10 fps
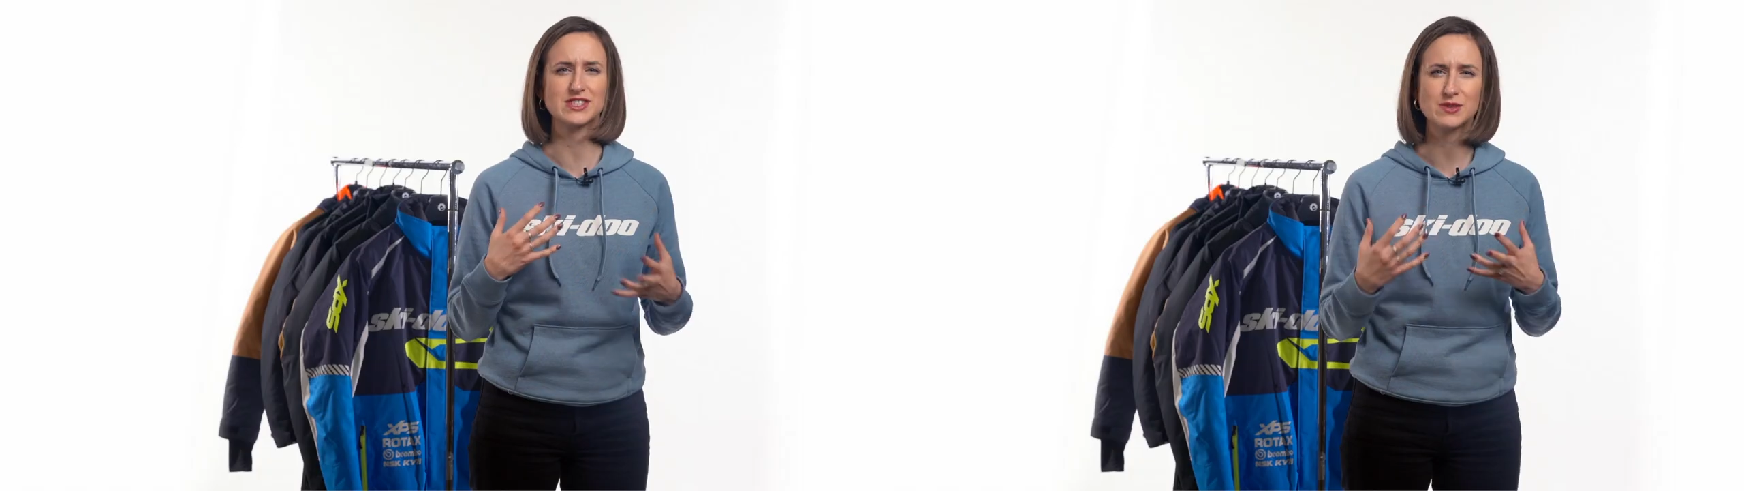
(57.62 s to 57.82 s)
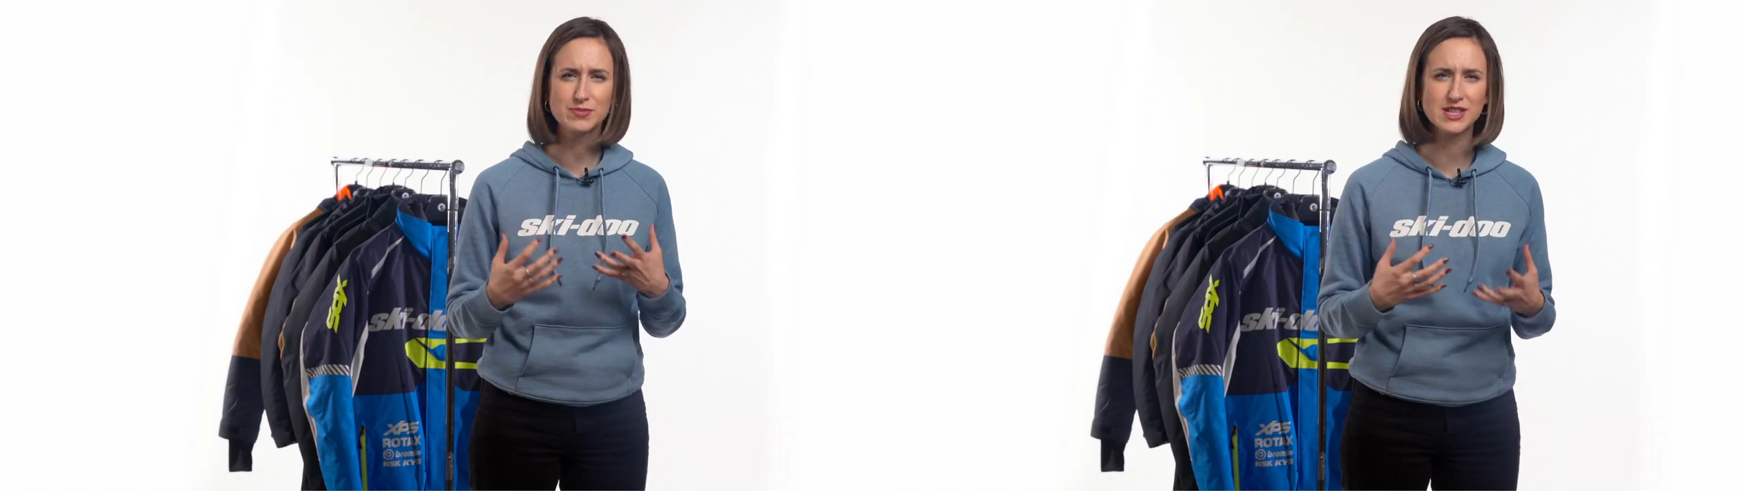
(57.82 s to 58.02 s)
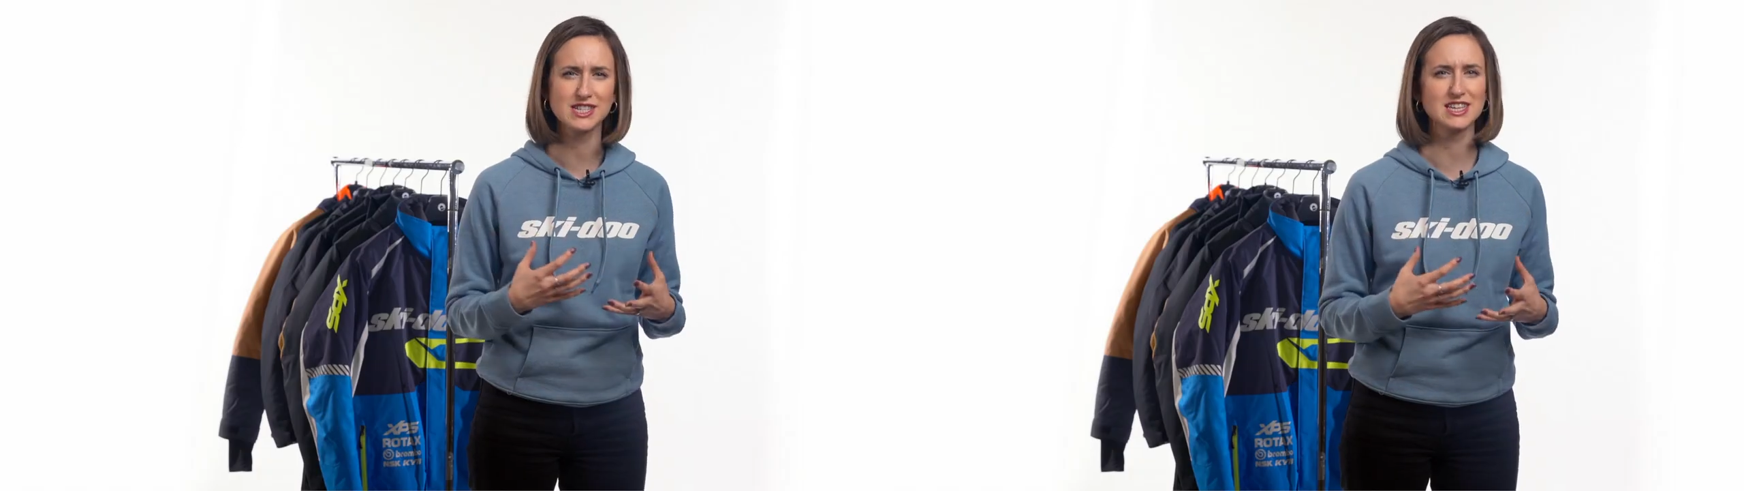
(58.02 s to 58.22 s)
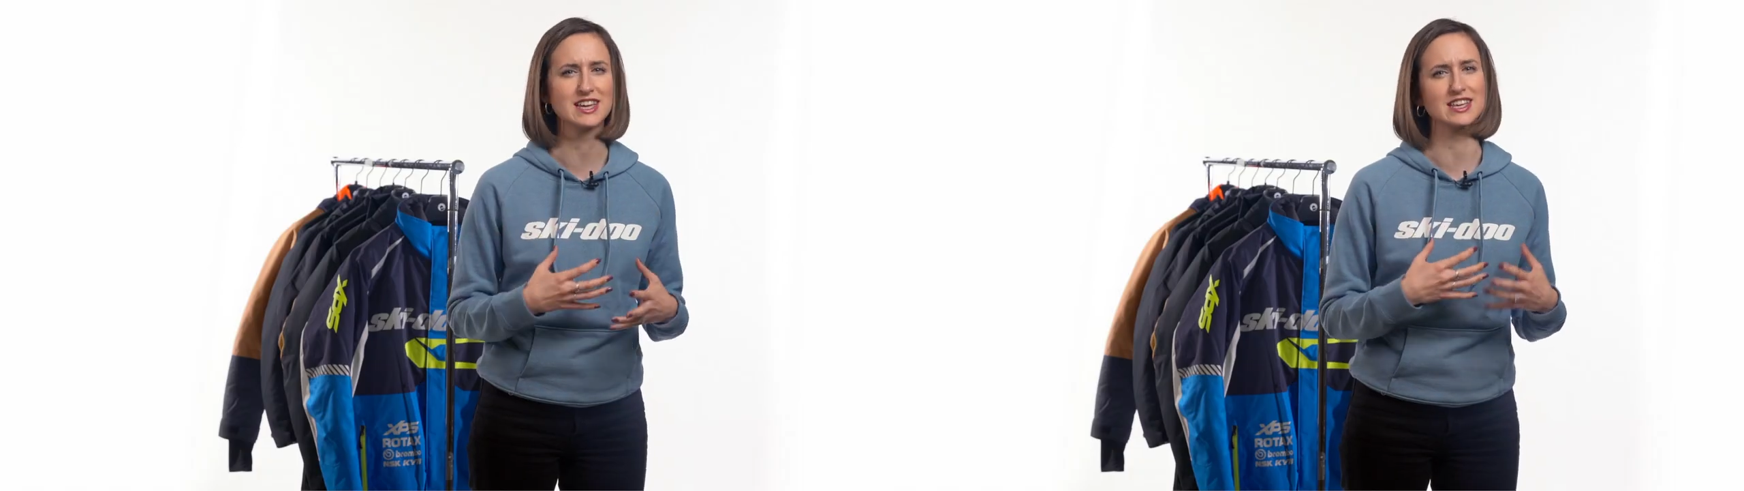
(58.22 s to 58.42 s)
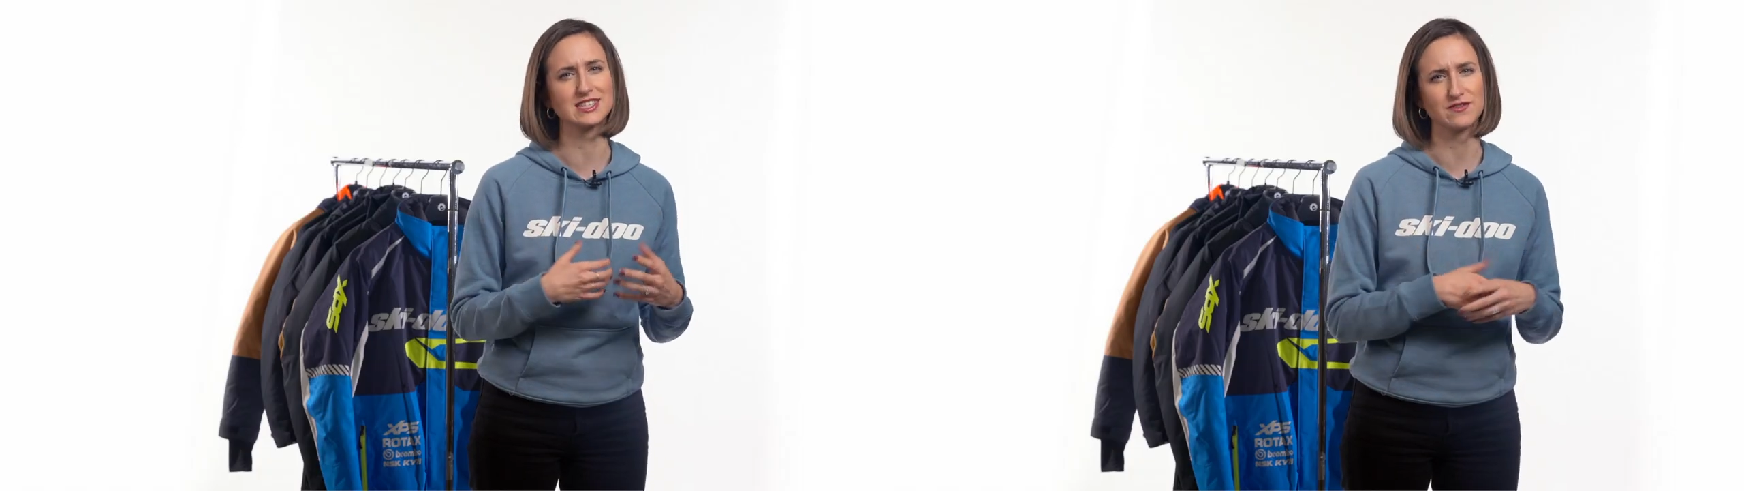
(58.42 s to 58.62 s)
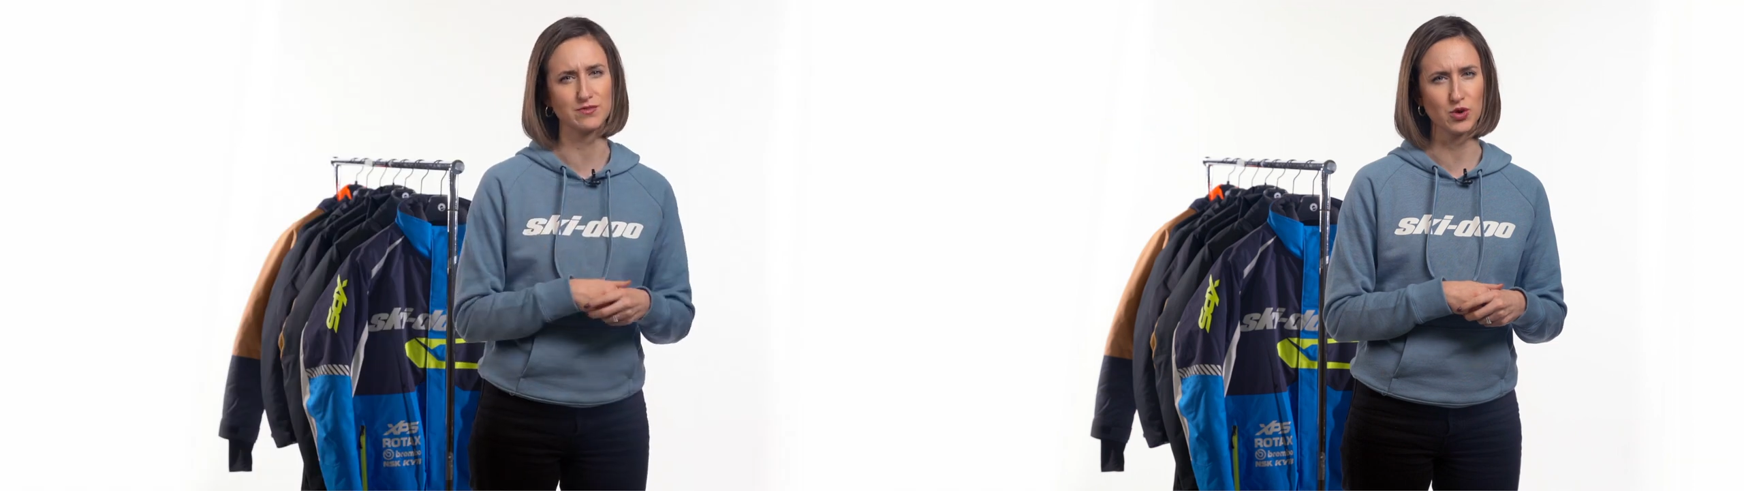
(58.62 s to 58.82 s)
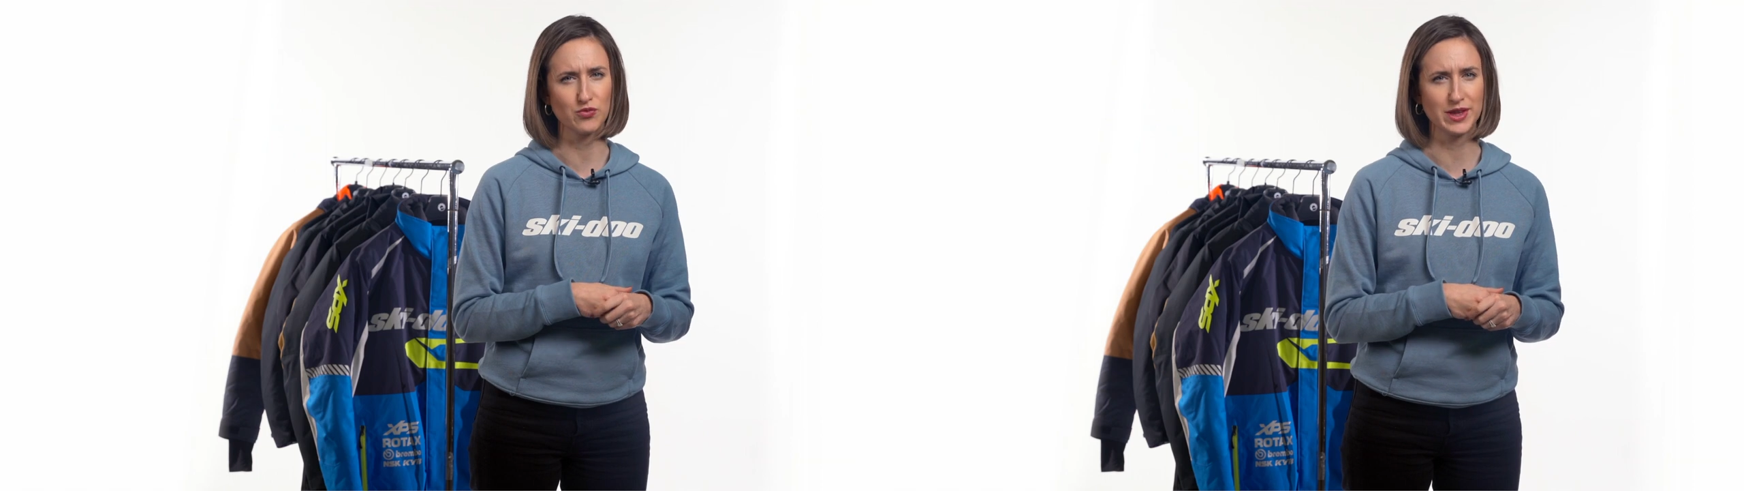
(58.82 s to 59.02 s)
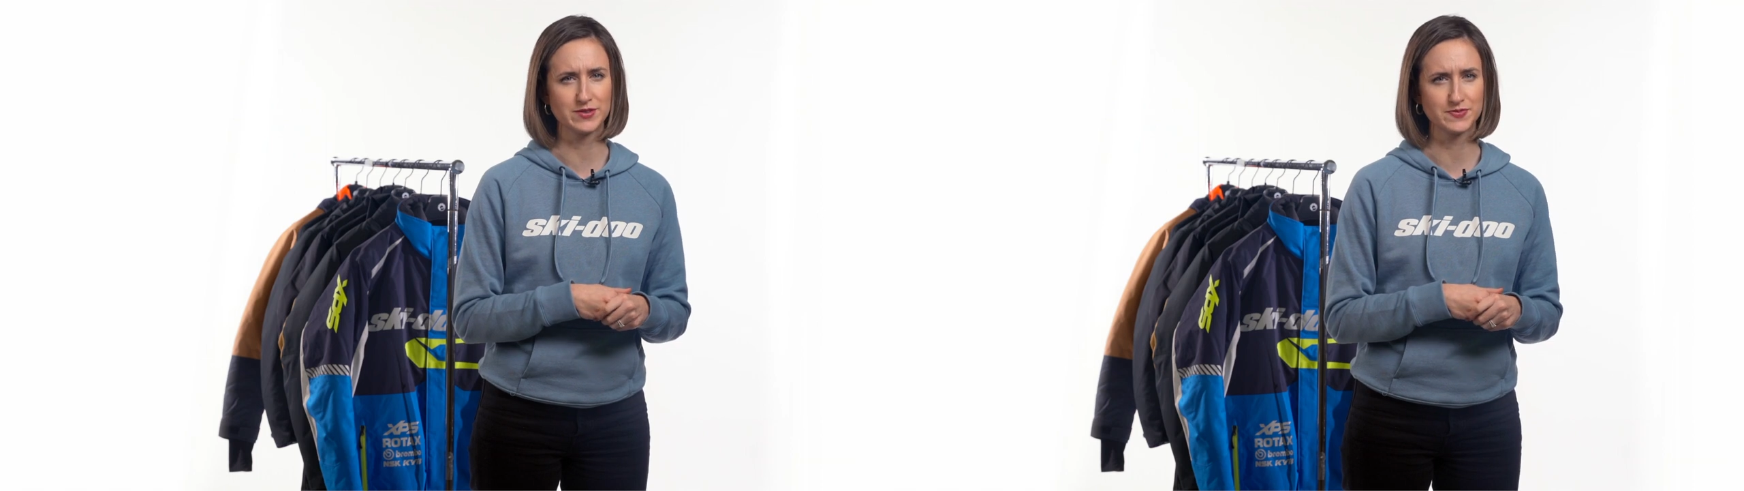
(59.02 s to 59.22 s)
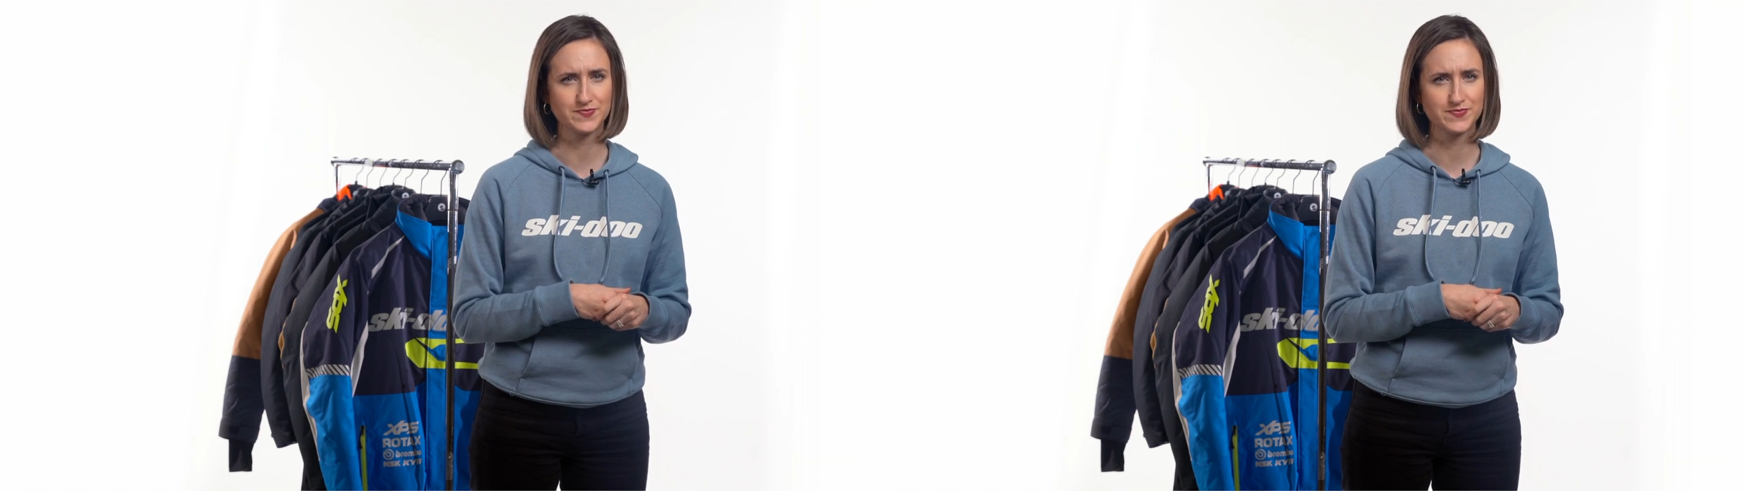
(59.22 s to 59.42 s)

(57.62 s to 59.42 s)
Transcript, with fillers: visibility and ease of movement.